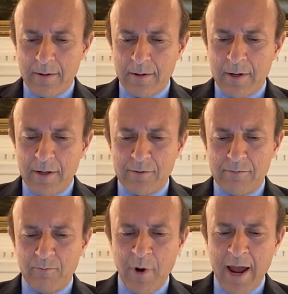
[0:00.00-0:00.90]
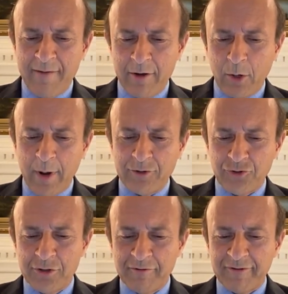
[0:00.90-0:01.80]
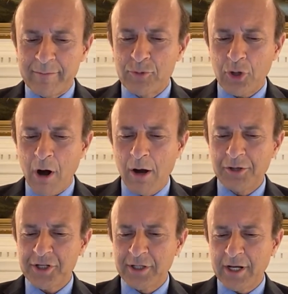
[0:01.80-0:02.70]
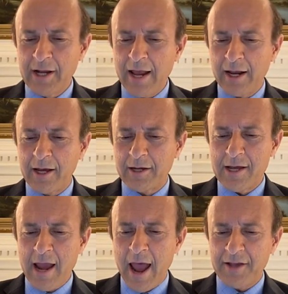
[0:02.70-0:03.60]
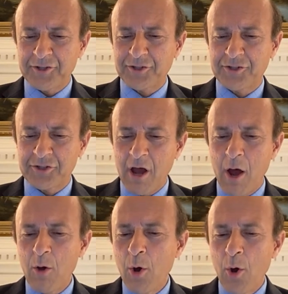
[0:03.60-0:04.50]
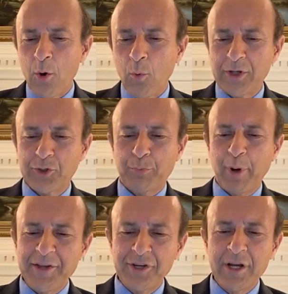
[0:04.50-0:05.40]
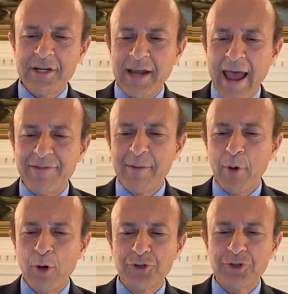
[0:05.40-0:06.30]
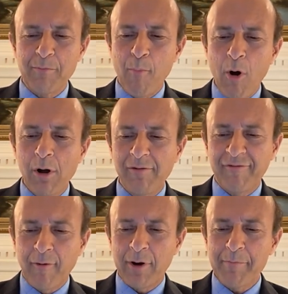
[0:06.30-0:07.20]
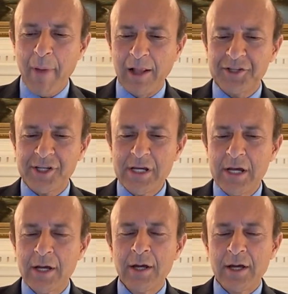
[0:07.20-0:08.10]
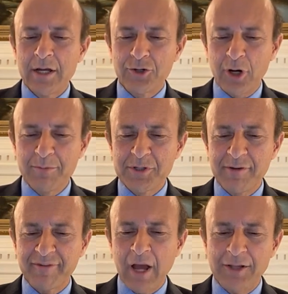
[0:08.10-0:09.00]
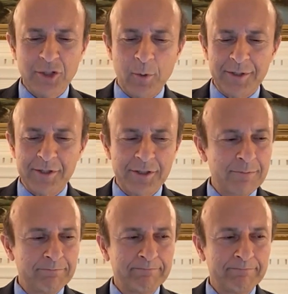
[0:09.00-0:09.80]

Uh, we have a question from Charles in Connecticut. He asks, uh, which president had the most moral foreign policy in terms of consequences?